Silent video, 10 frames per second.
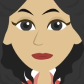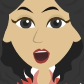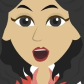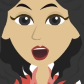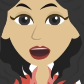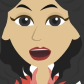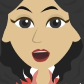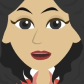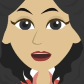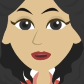And their legs
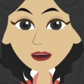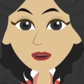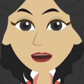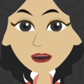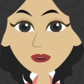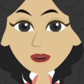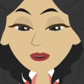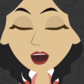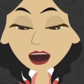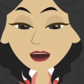are different than tortoises
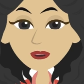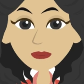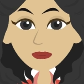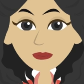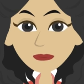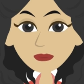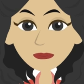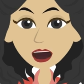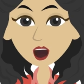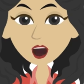too.
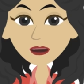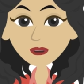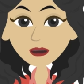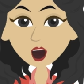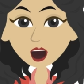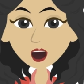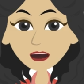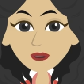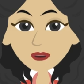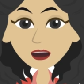They have
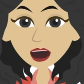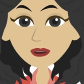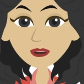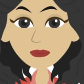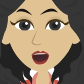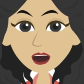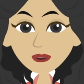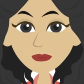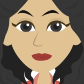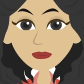either webbed feet
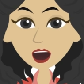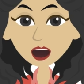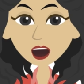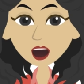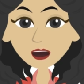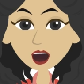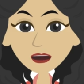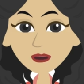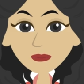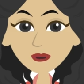or long
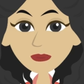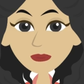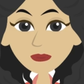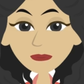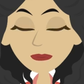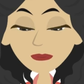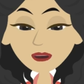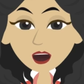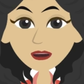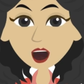flippers. This
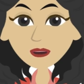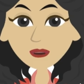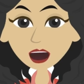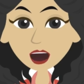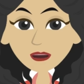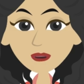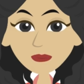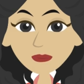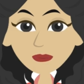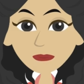is good for swimming.
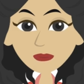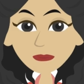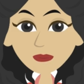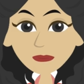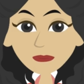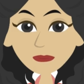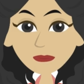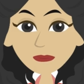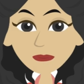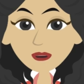
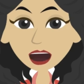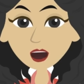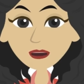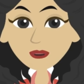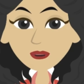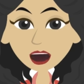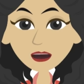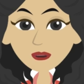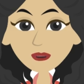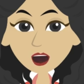Turtles are
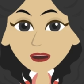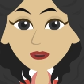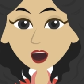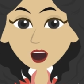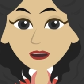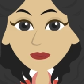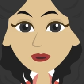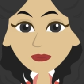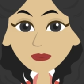excellent swimmers.